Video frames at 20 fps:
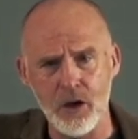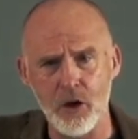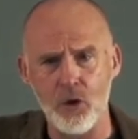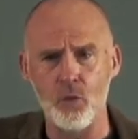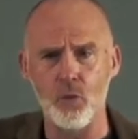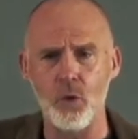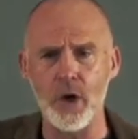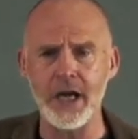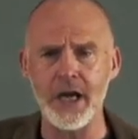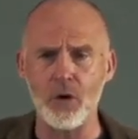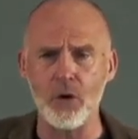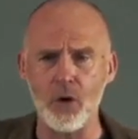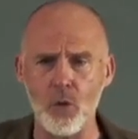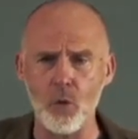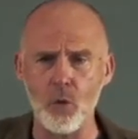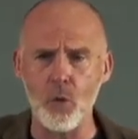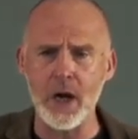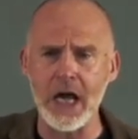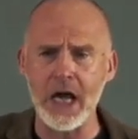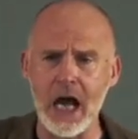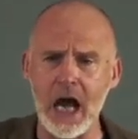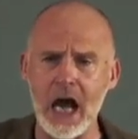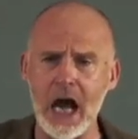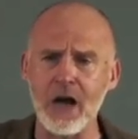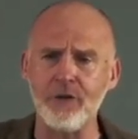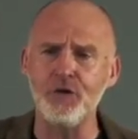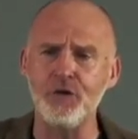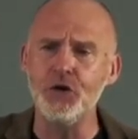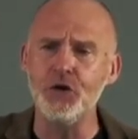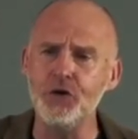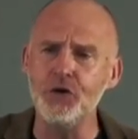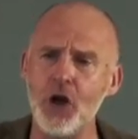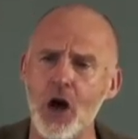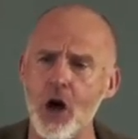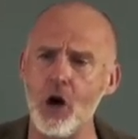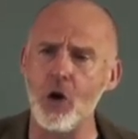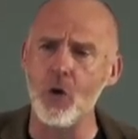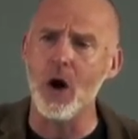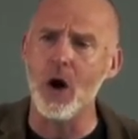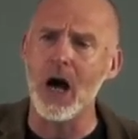We, we have
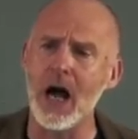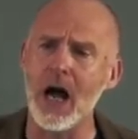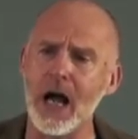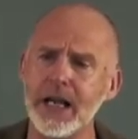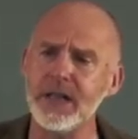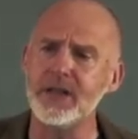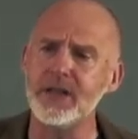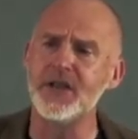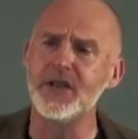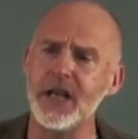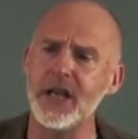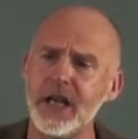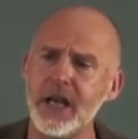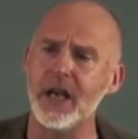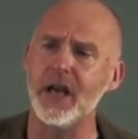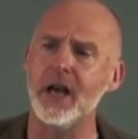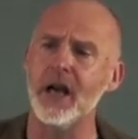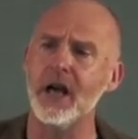no idea